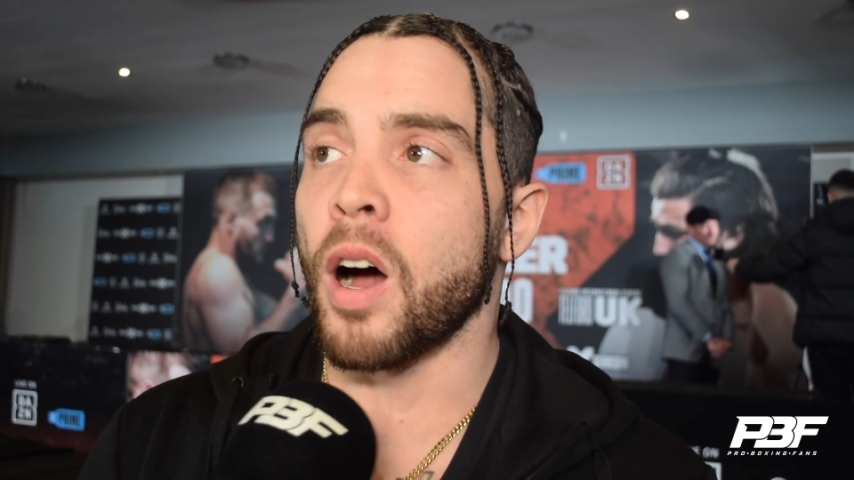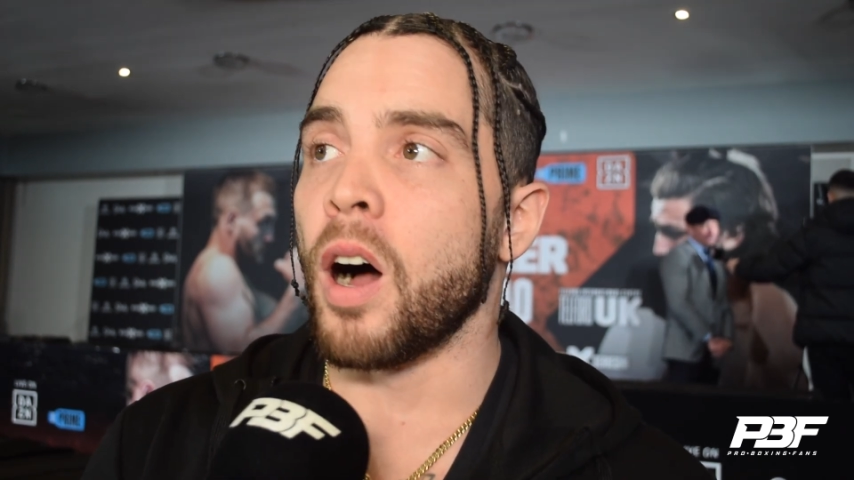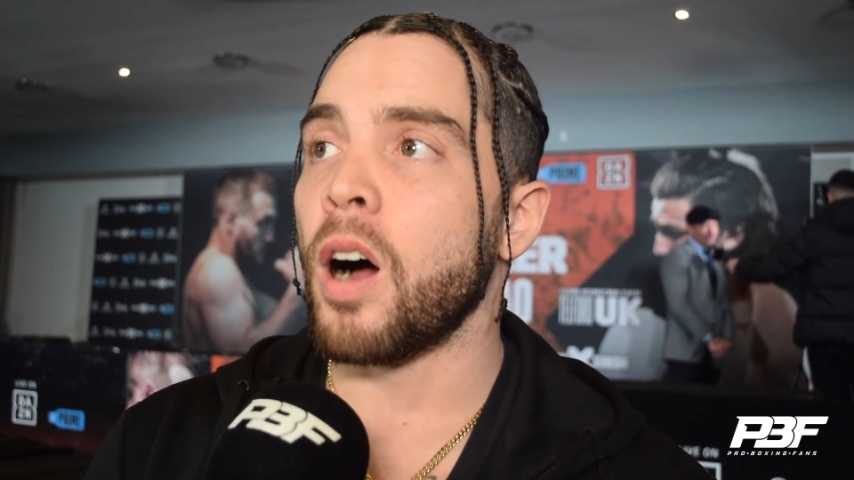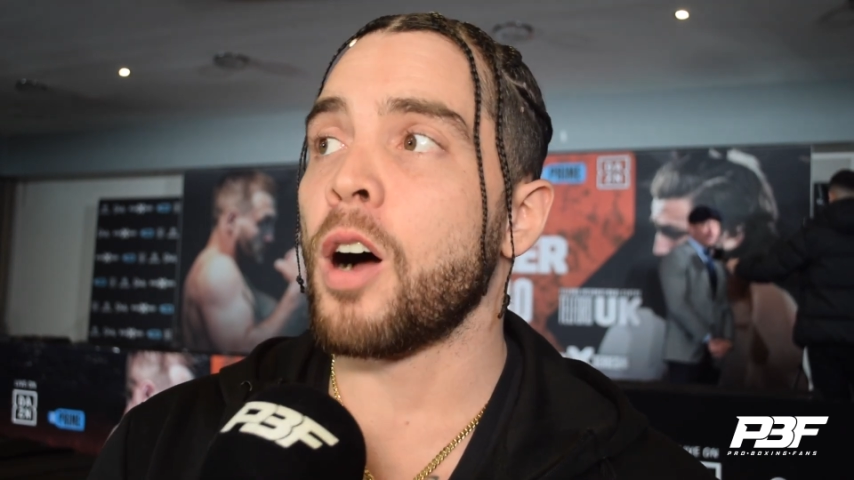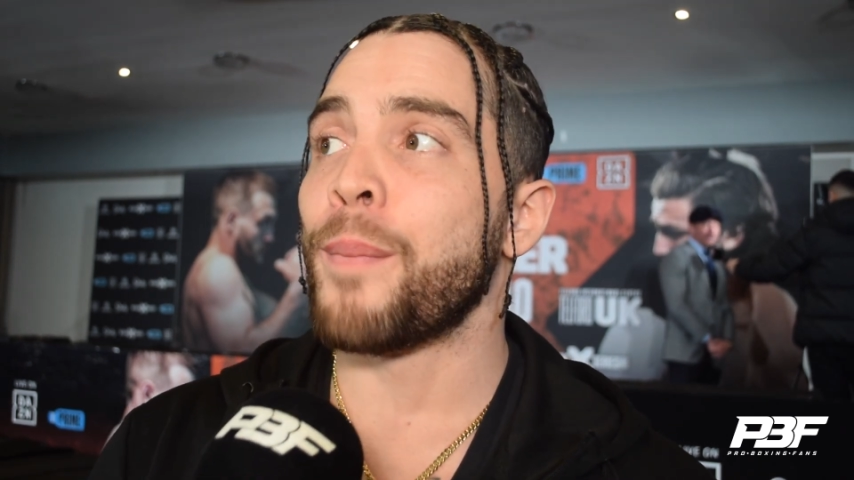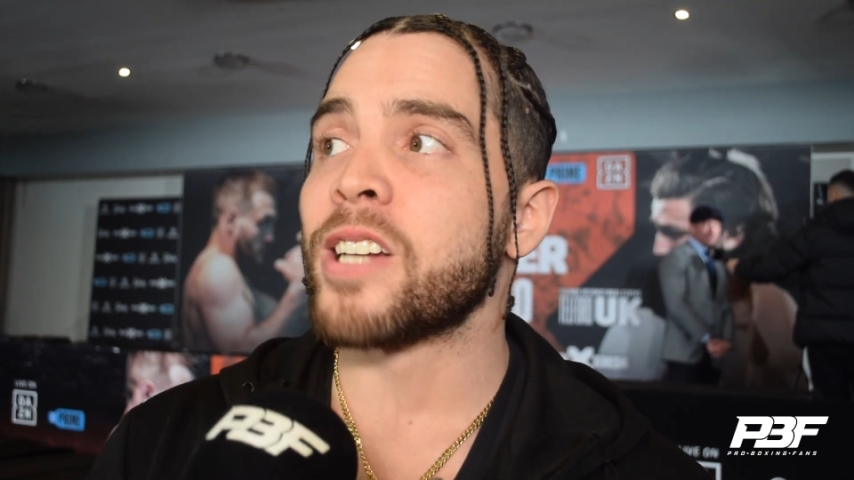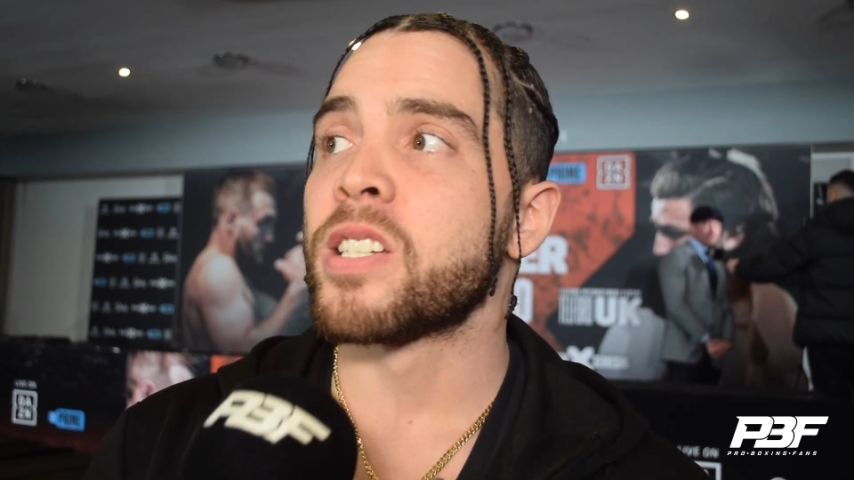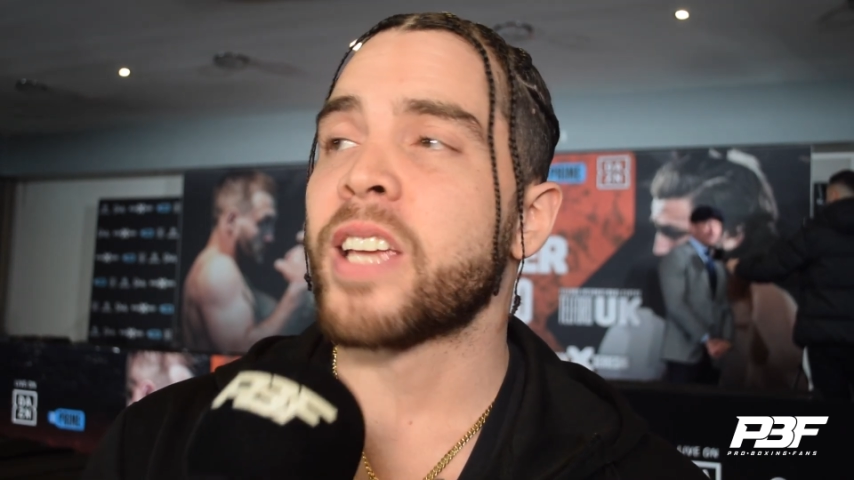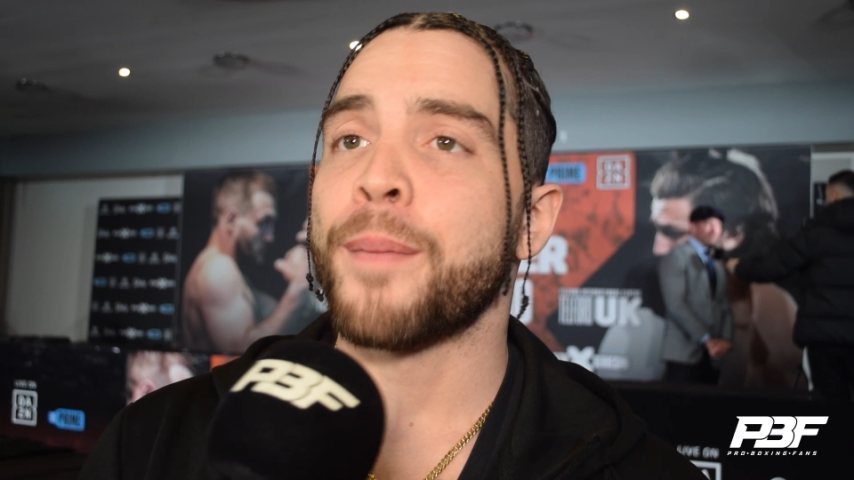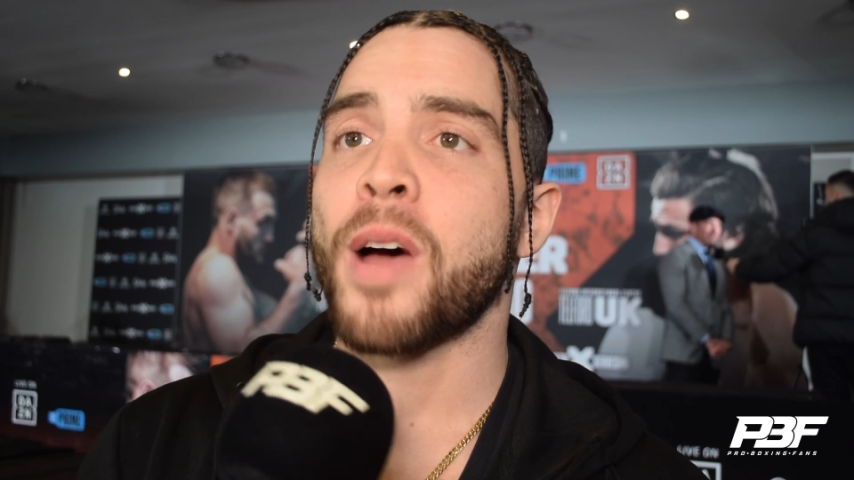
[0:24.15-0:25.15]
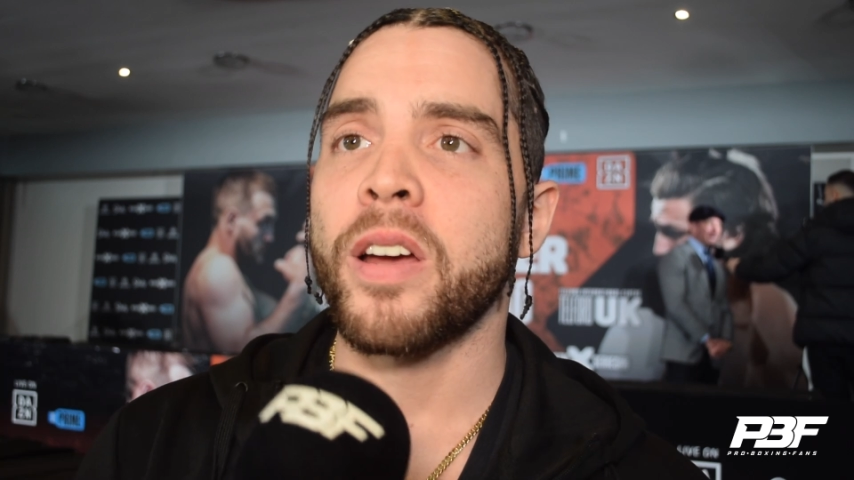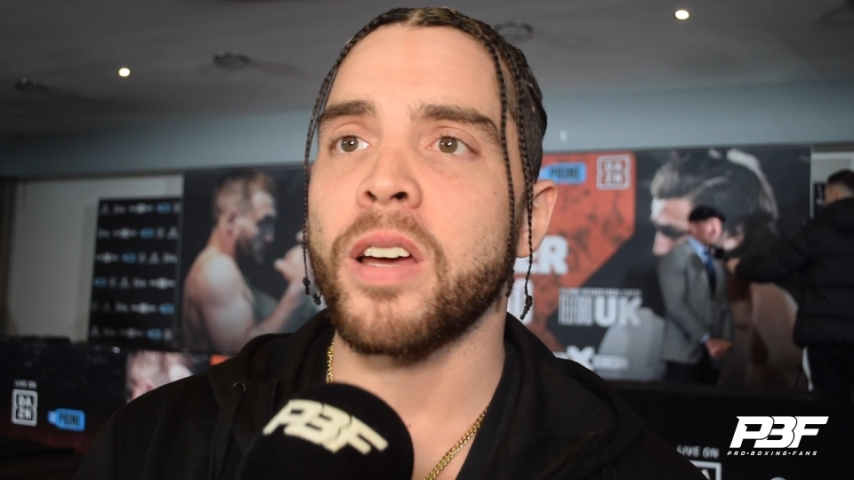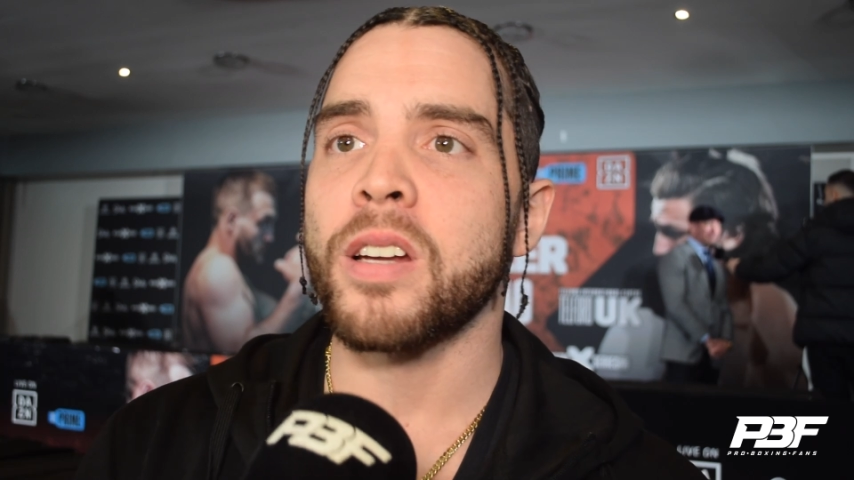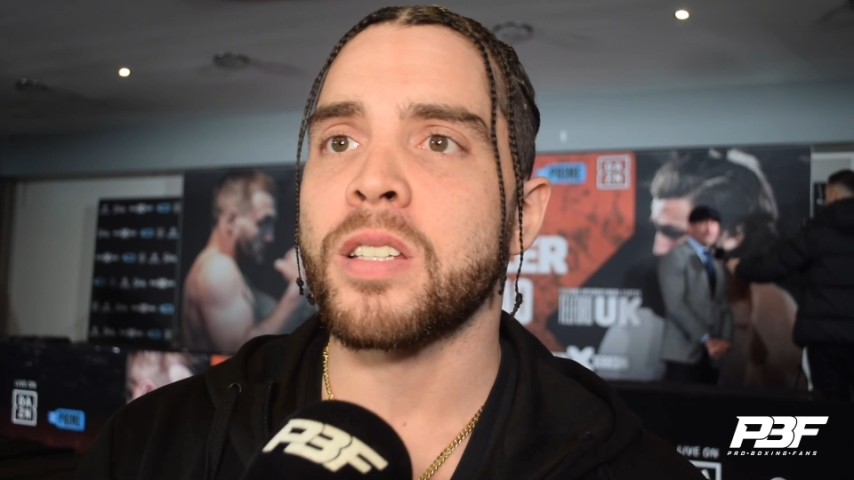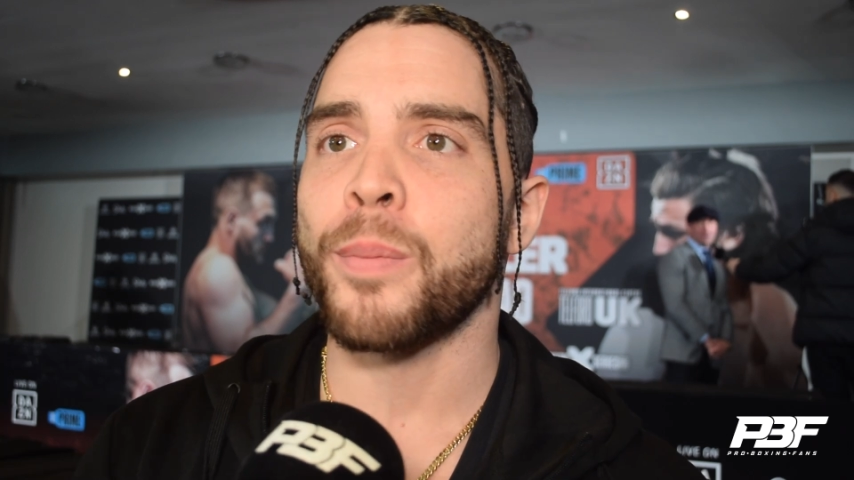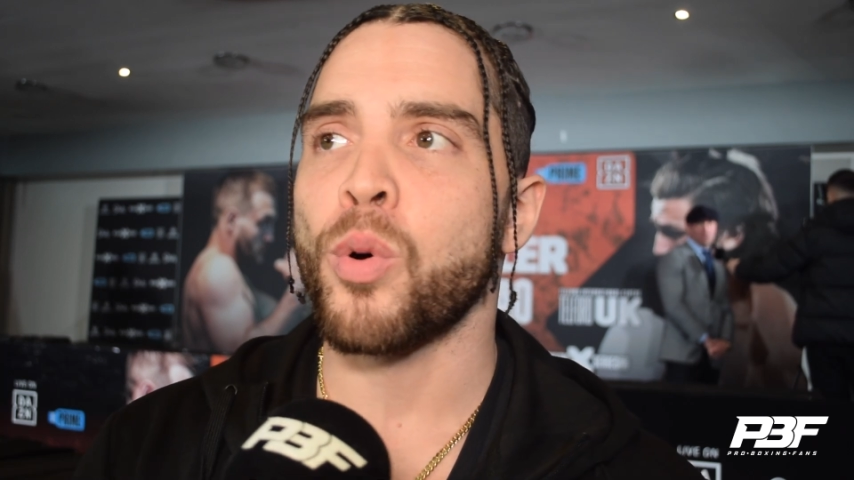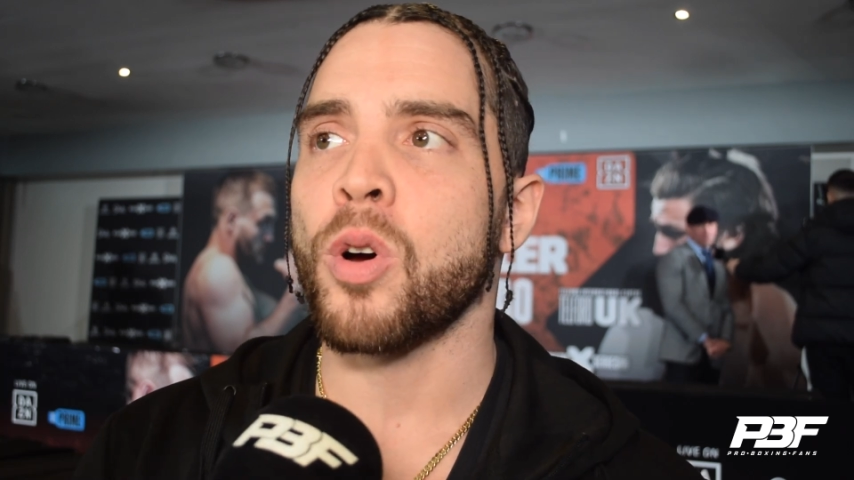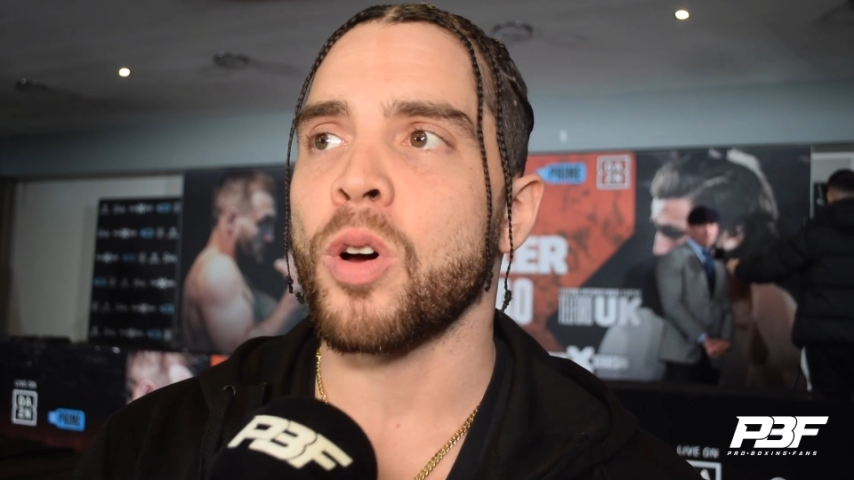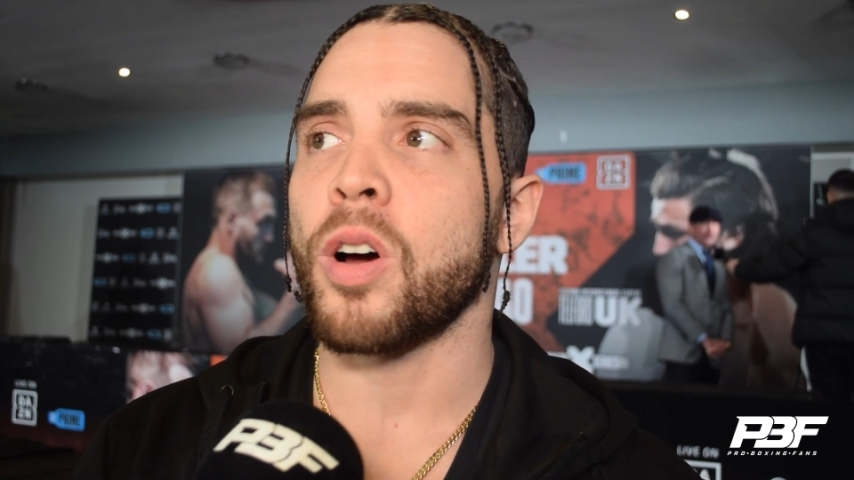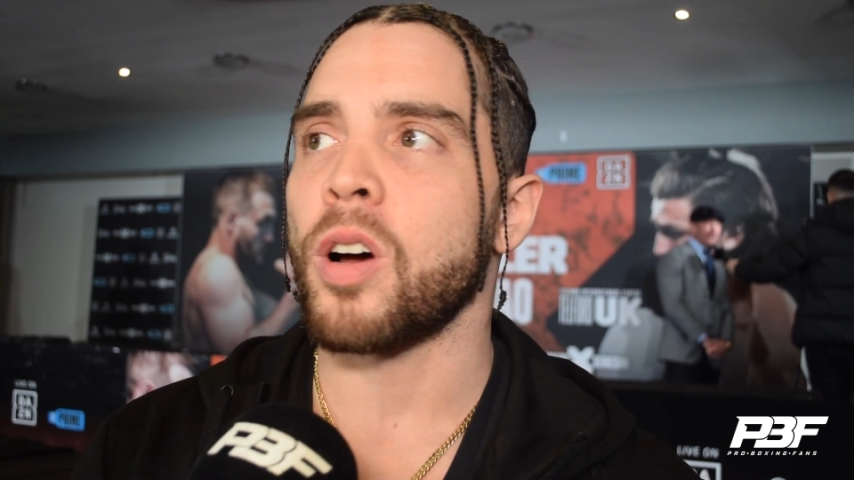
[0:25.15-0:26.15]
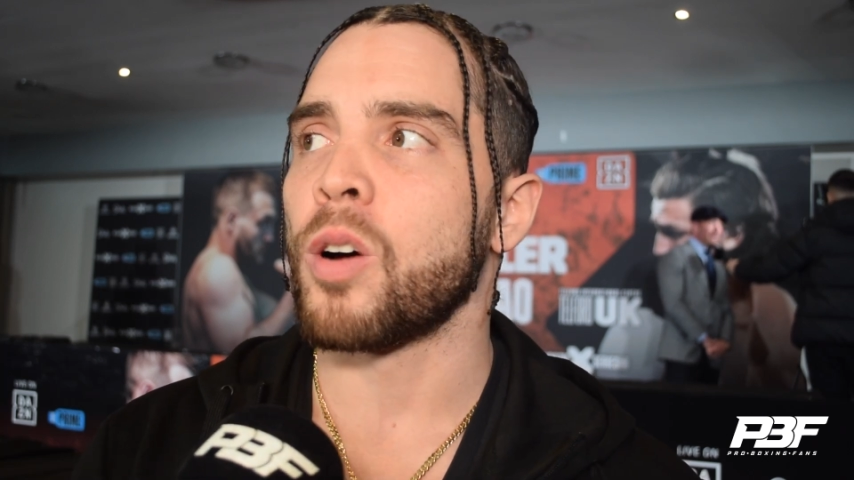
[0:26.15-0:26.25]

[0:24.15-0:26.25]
I just came out here to support